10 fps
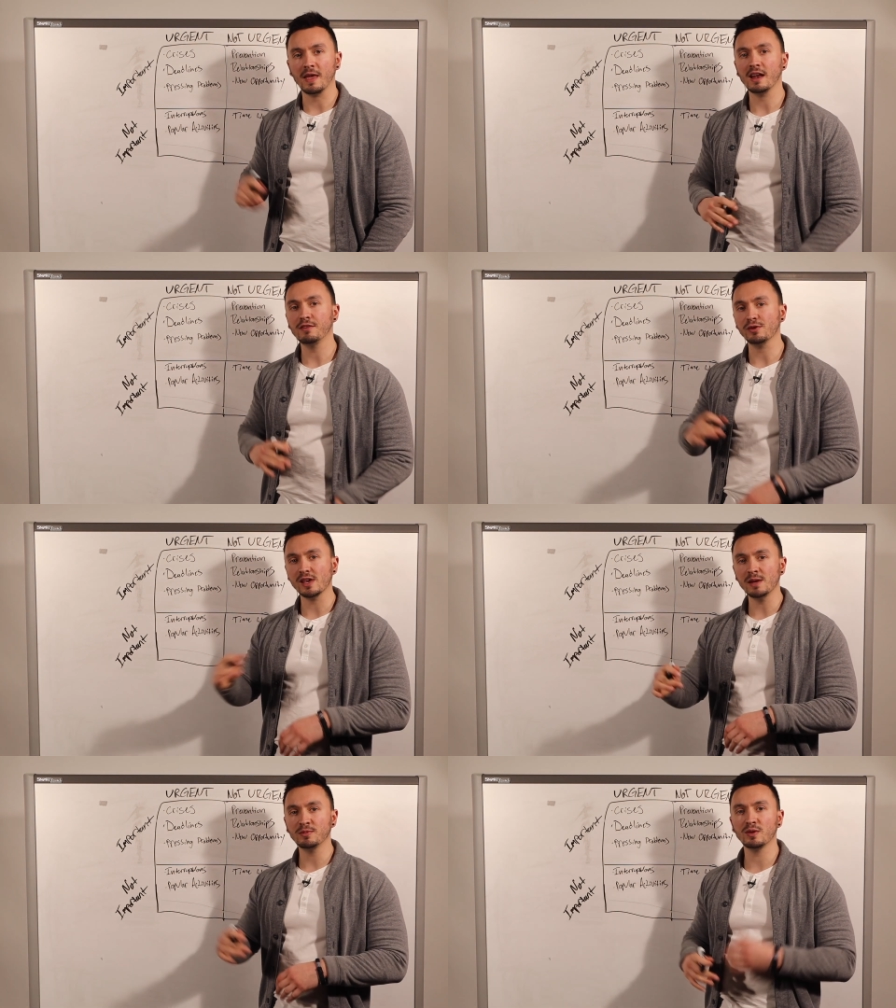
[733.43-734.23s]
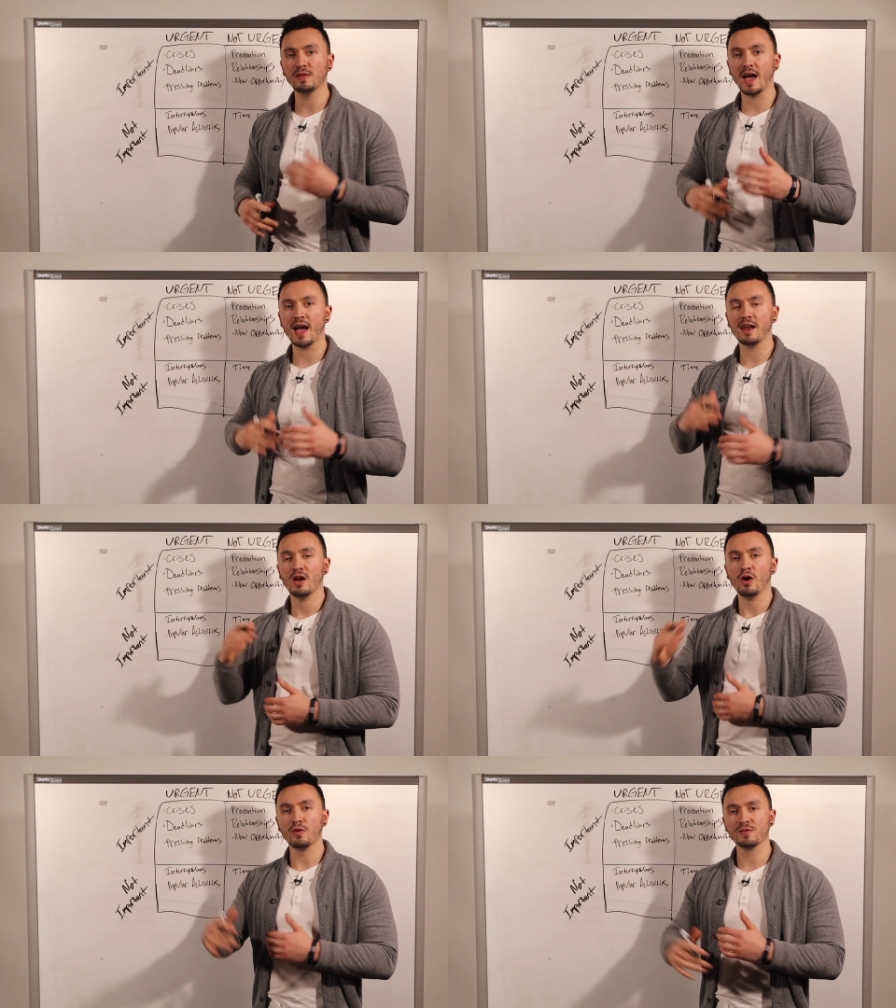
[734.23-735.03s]
And if you keep doing that
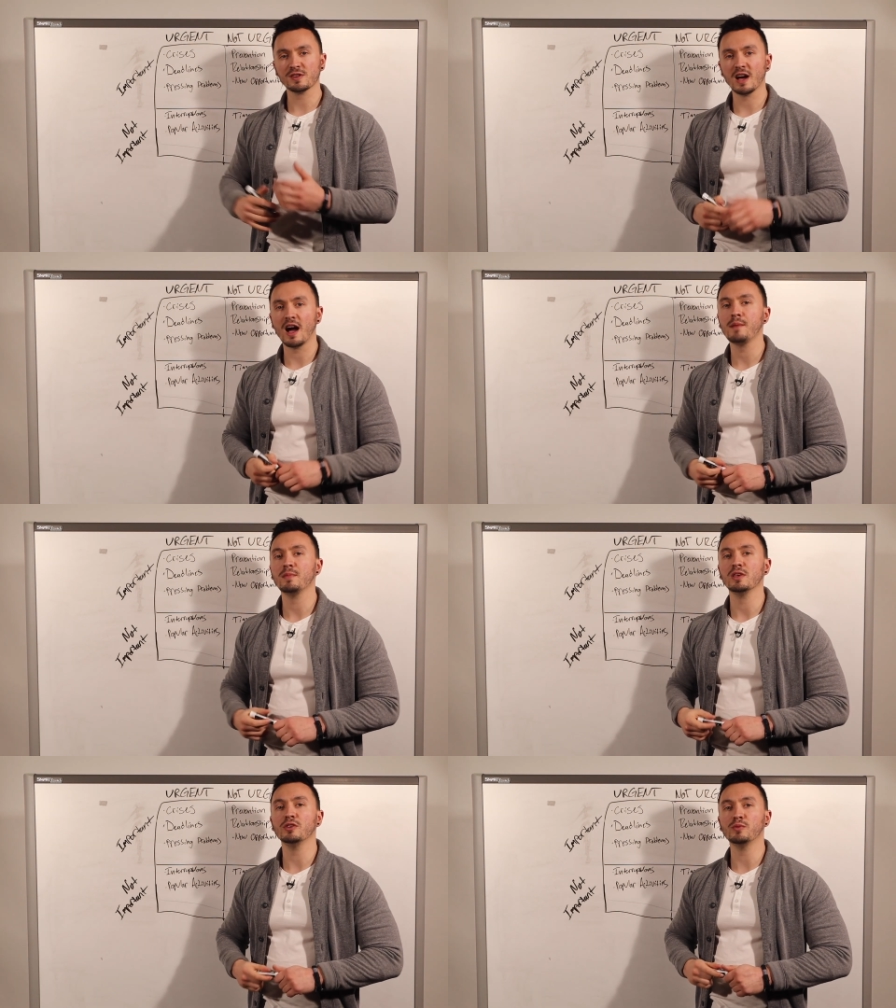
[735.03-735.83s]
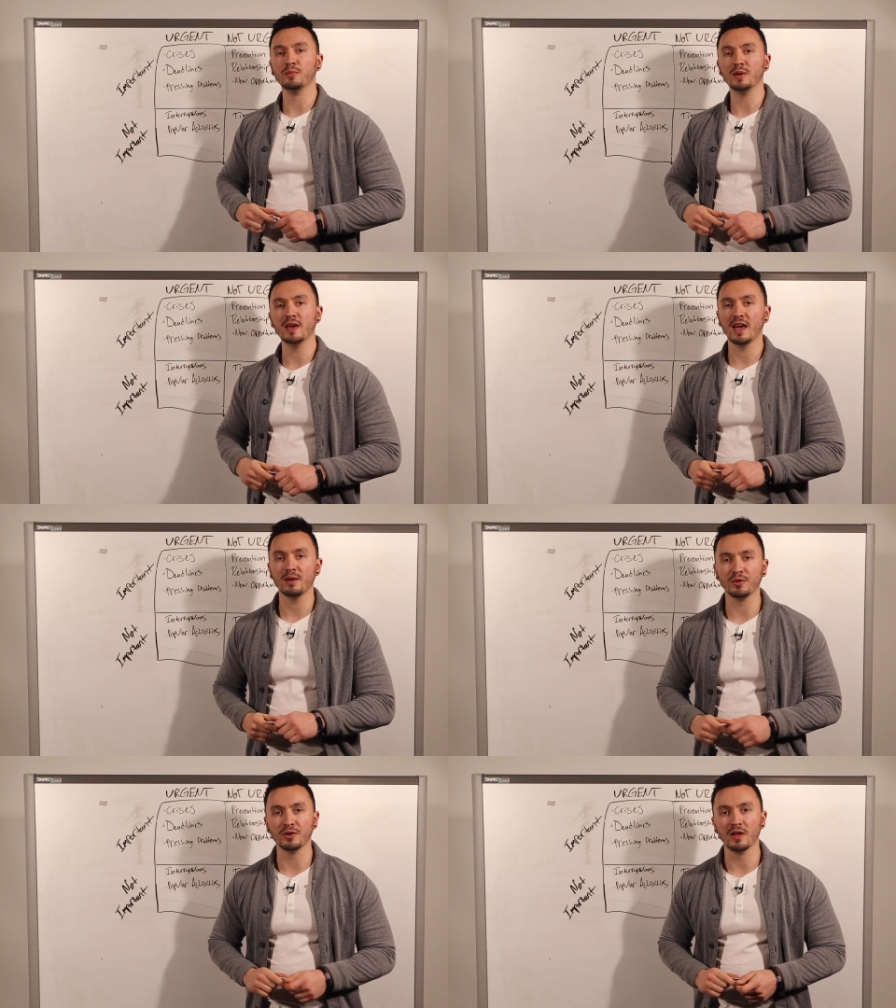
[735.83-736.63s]
over time, you will be
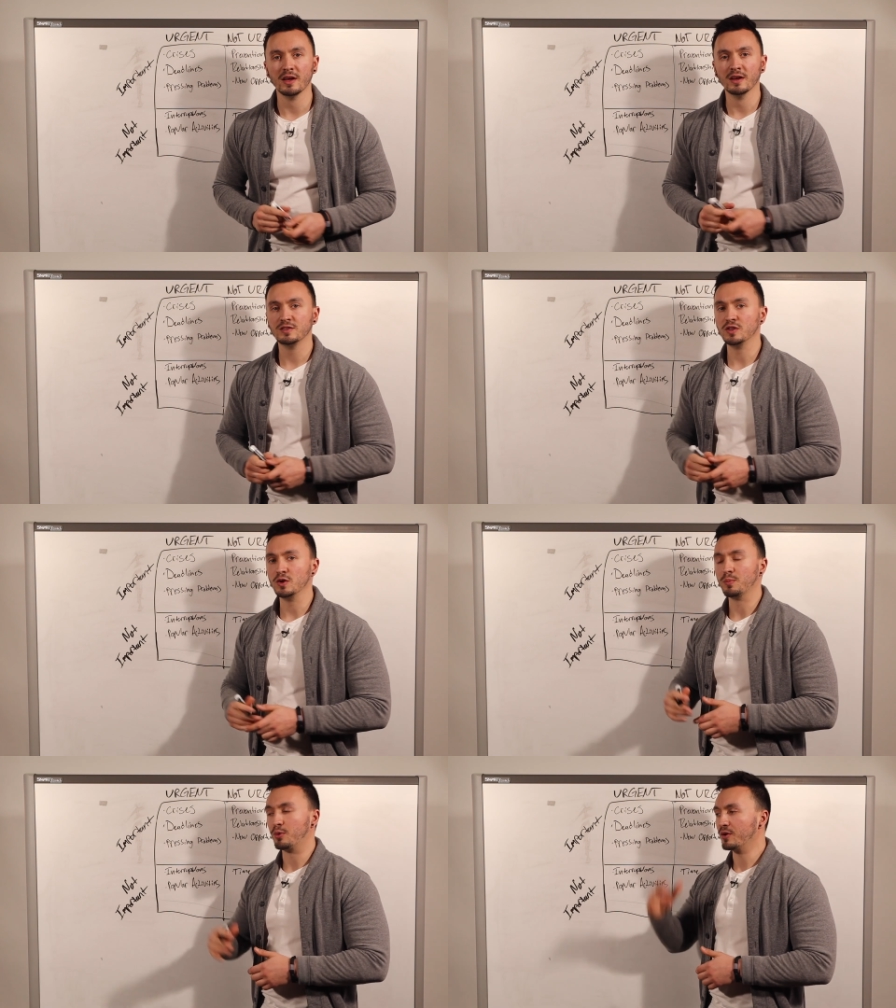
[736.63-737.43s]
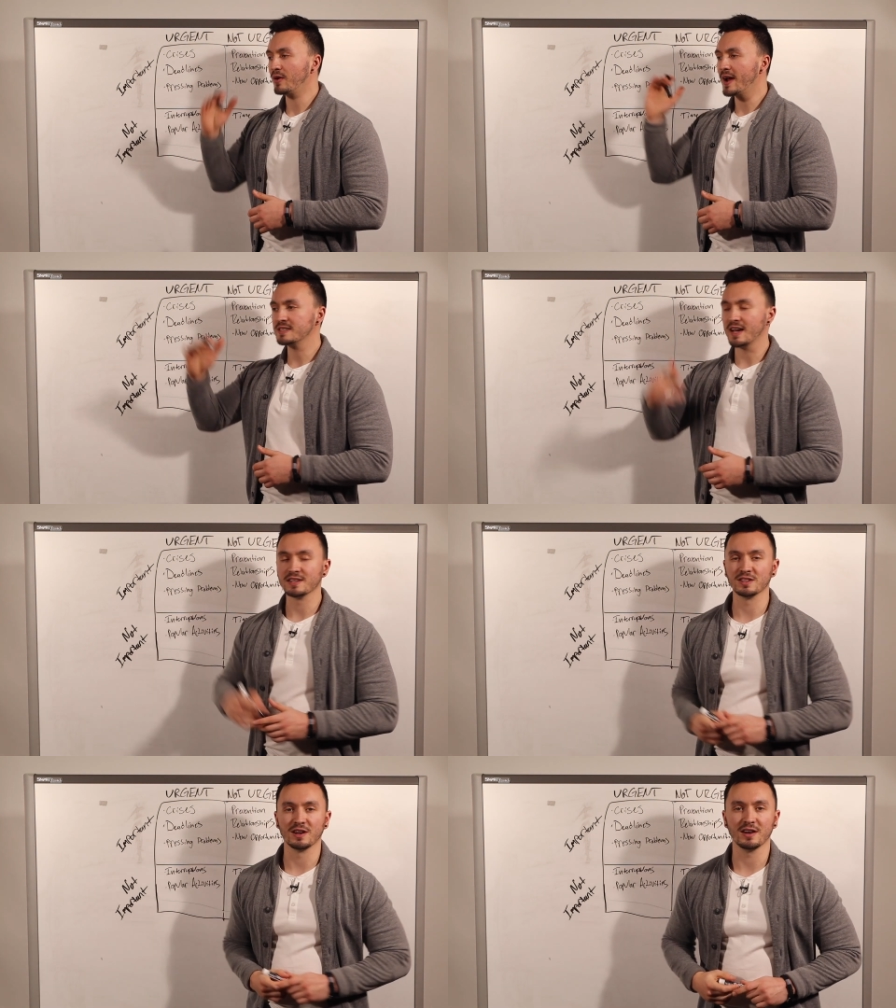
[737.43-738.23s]
able to progress
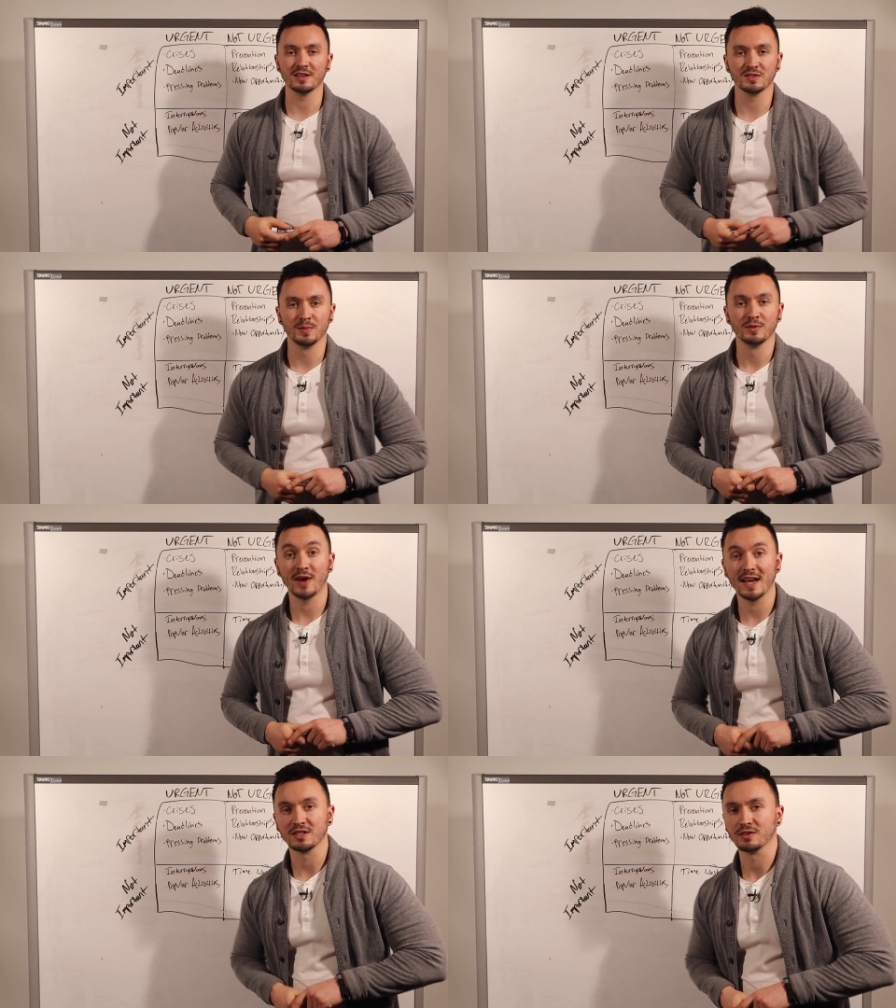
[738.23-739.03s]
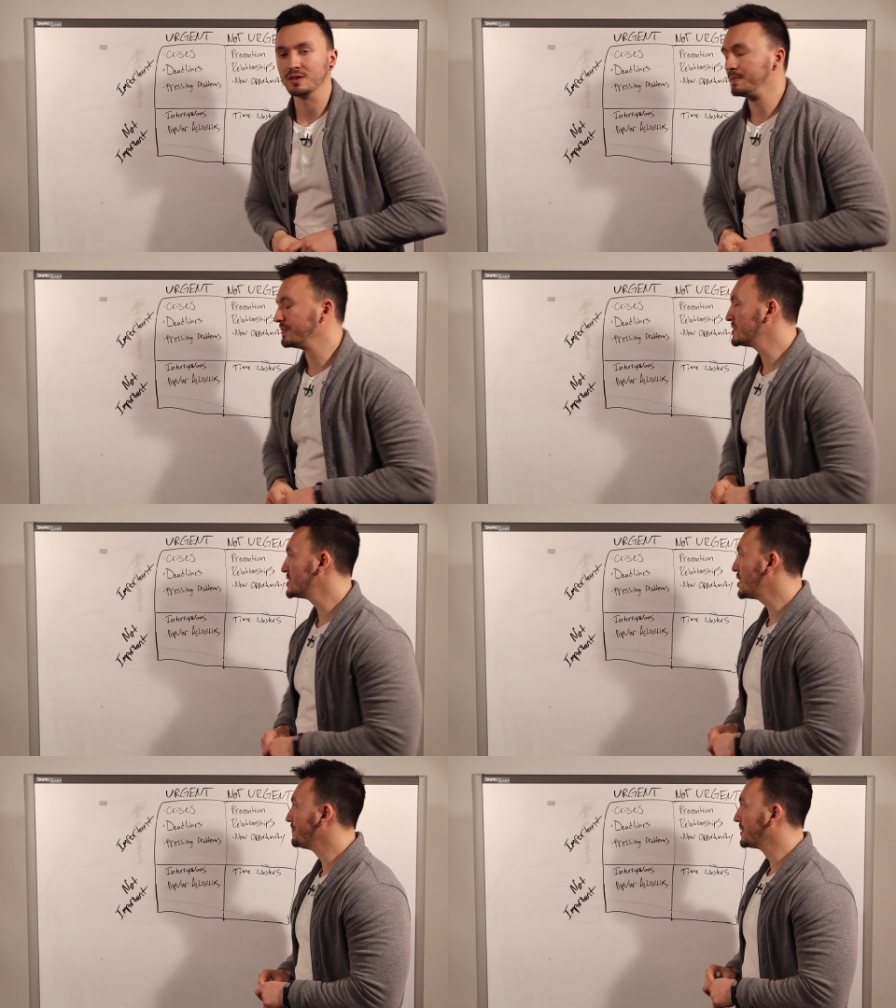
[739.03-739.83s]
as an artist drastically.
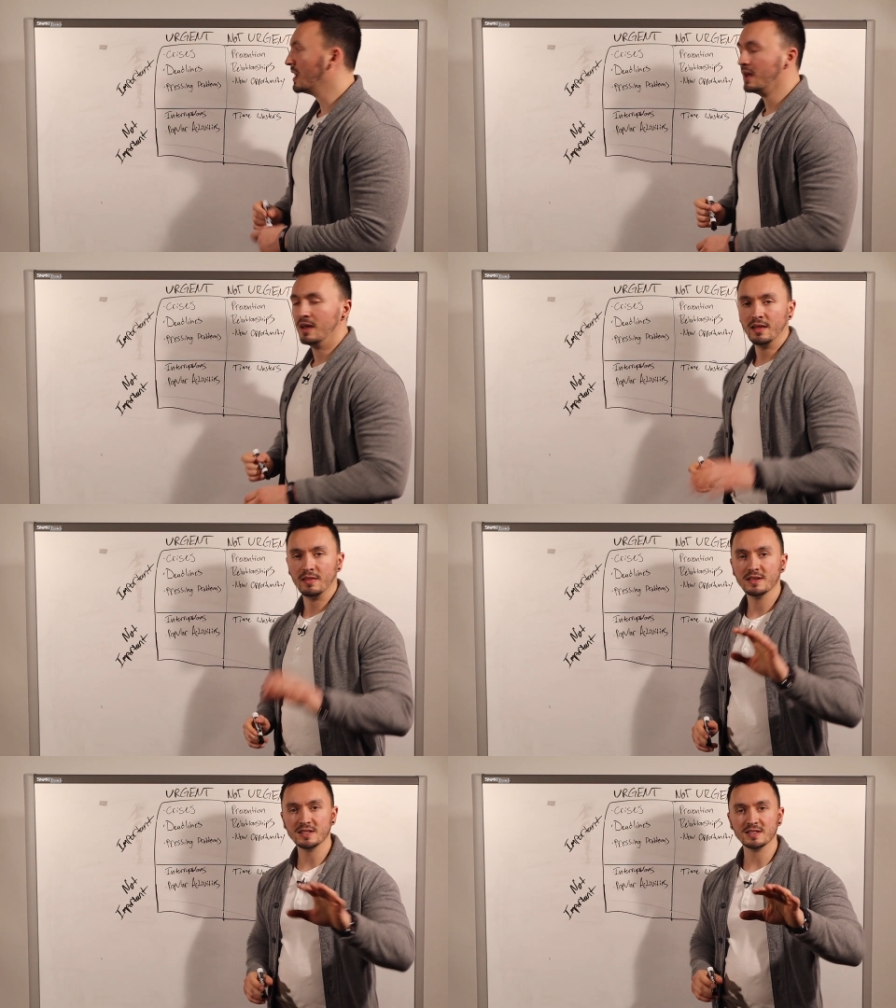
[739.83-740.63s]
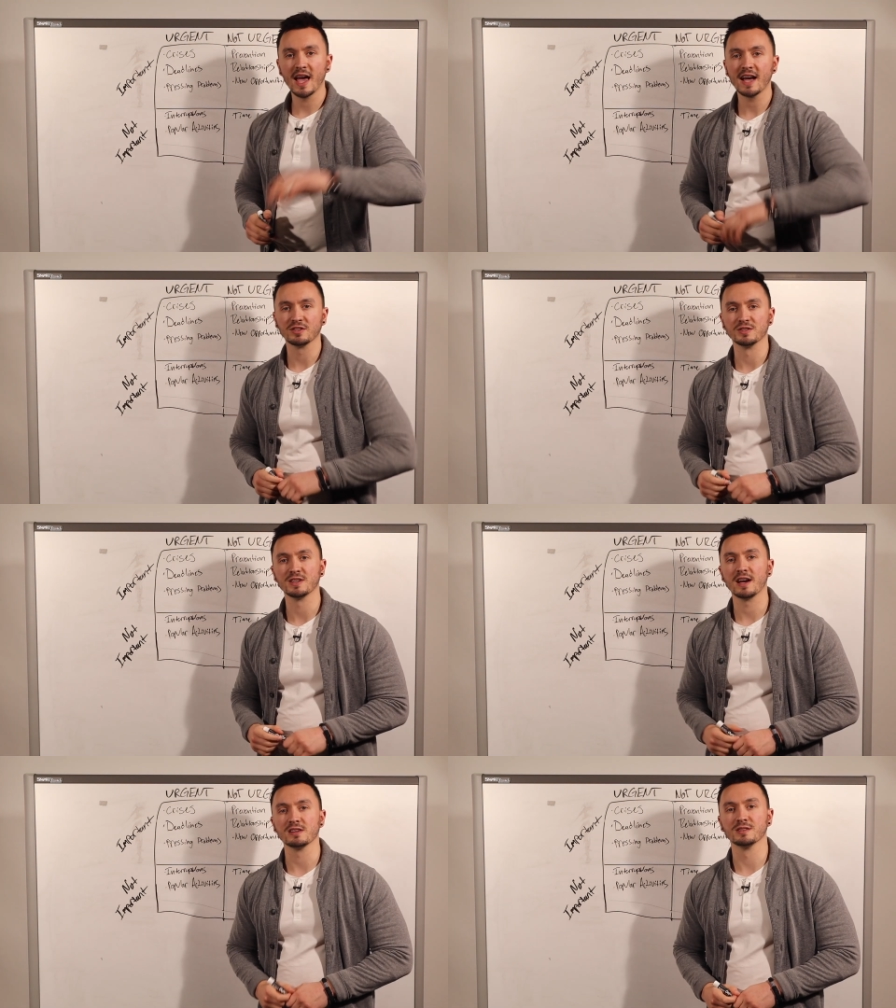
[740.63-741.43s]
So this is the
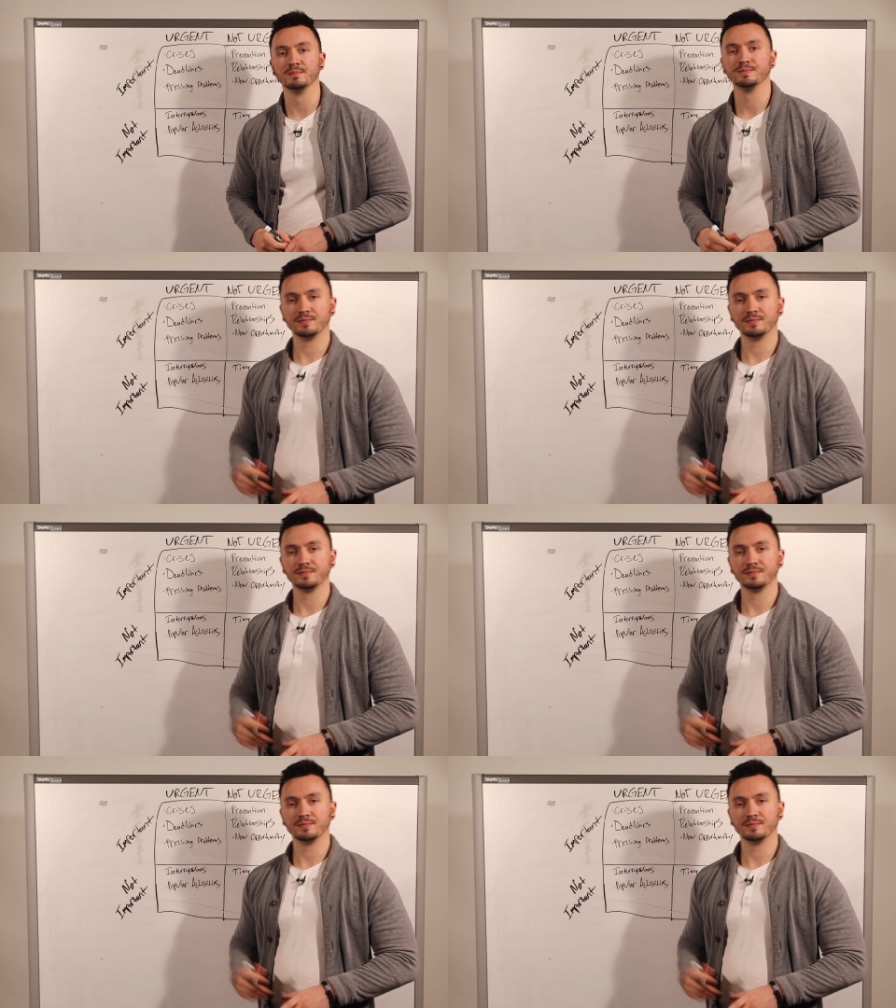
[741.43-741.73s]
exercise.